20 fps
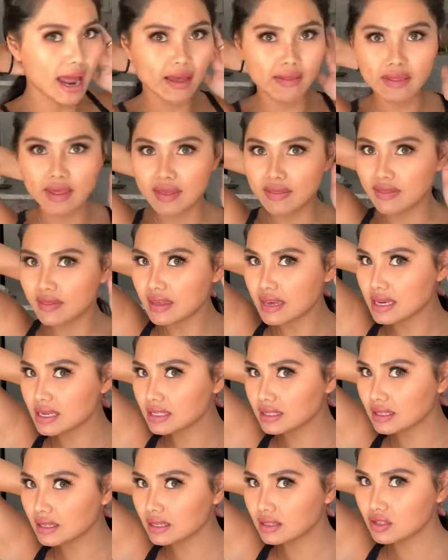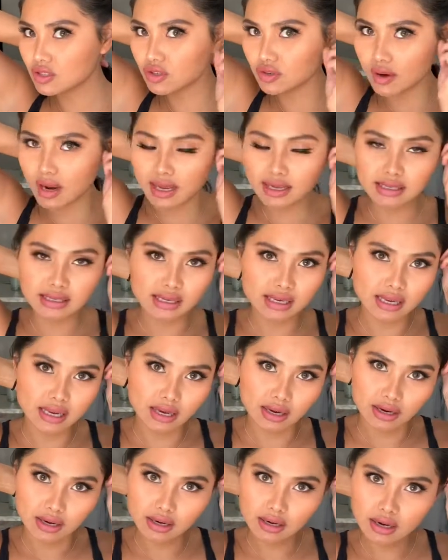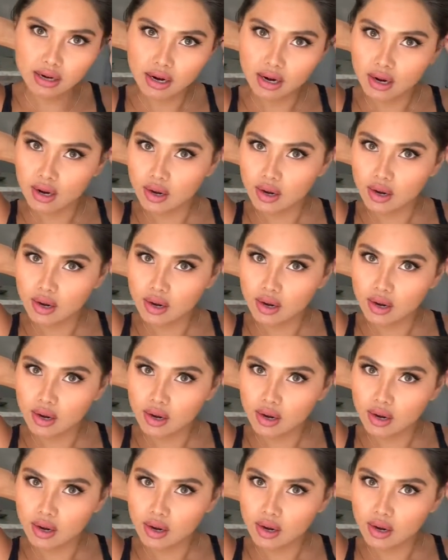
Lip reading: and then these strands here,